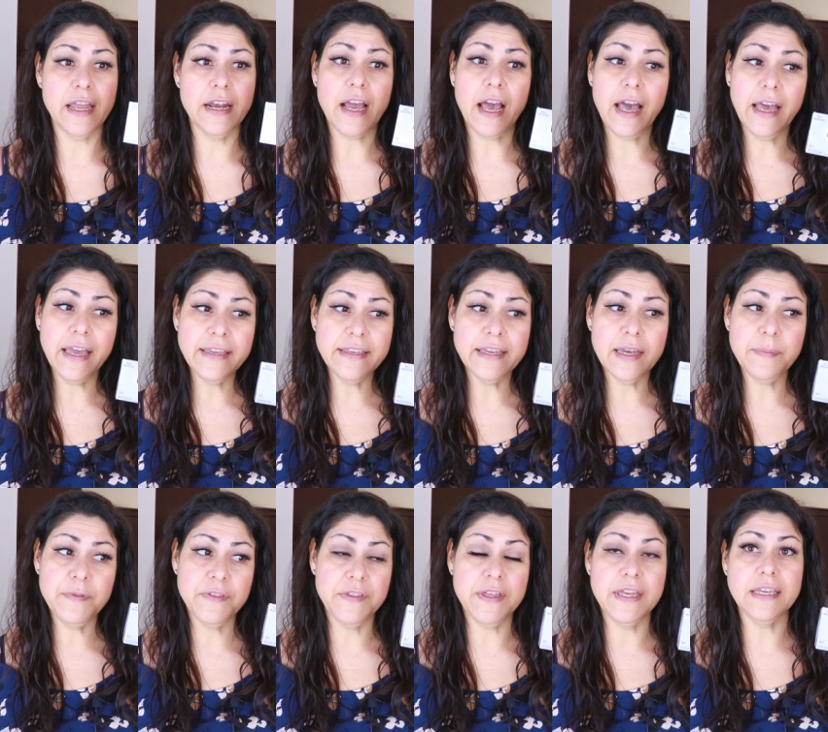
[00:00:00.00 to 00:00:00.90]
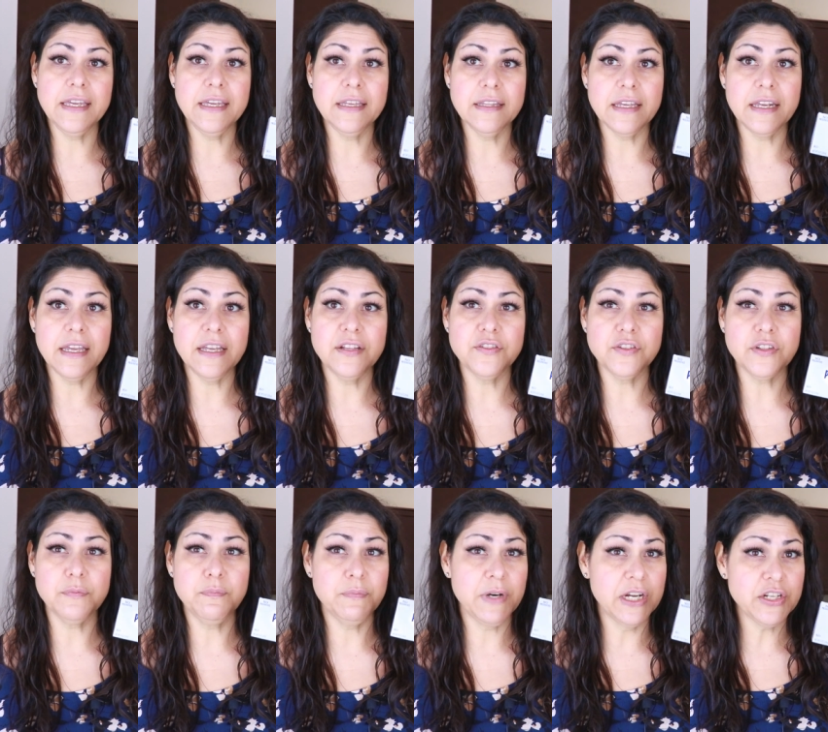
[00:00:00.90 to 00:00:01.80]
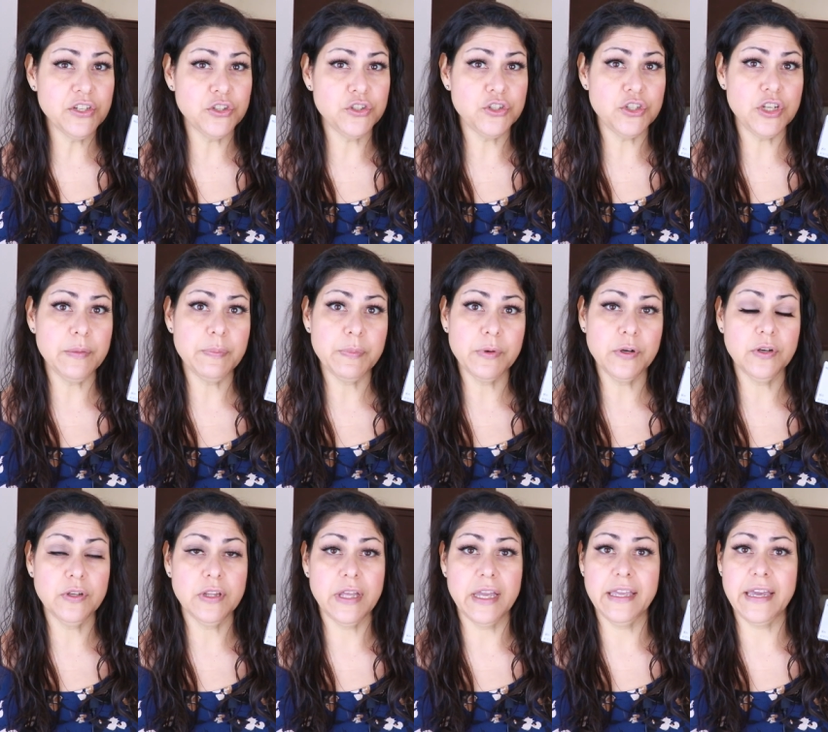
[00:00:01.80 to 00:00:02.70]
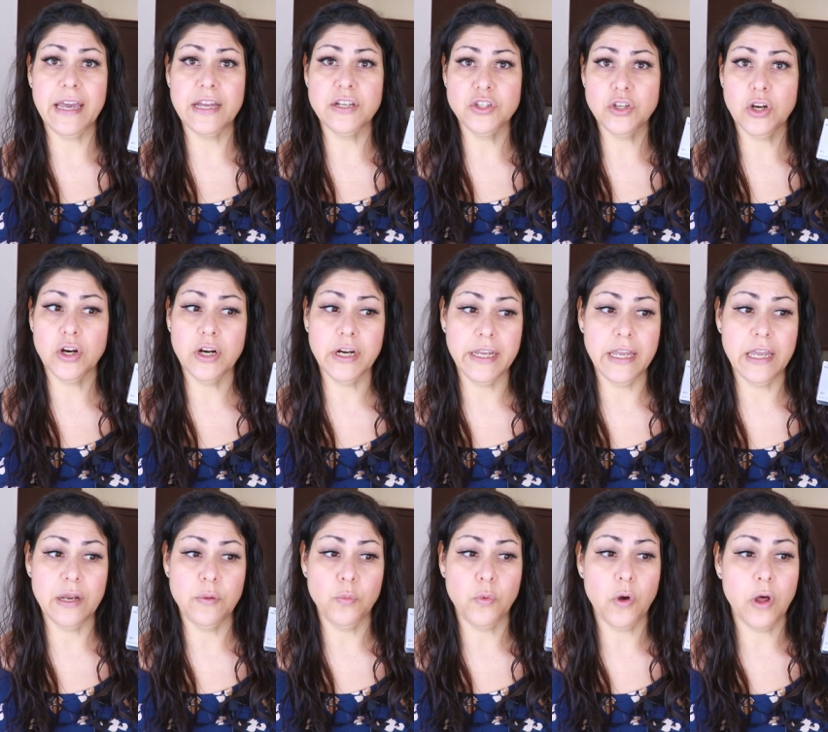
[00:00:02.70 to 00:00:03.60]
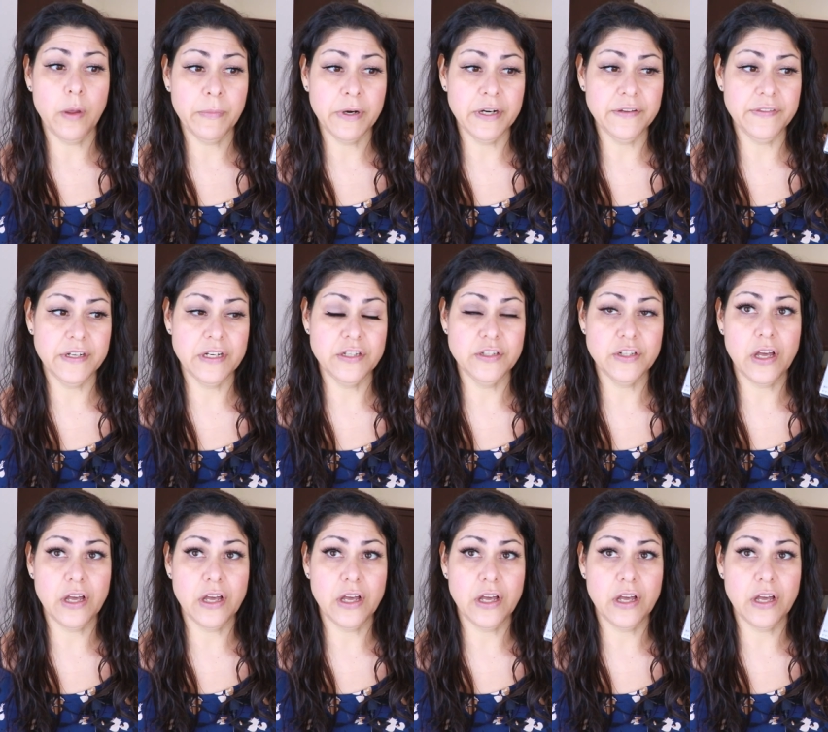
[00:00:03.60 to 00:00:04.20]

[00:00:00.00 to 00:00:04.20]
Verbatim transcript: and I kept thinking that it's much cheaper like at Target and Walmart than a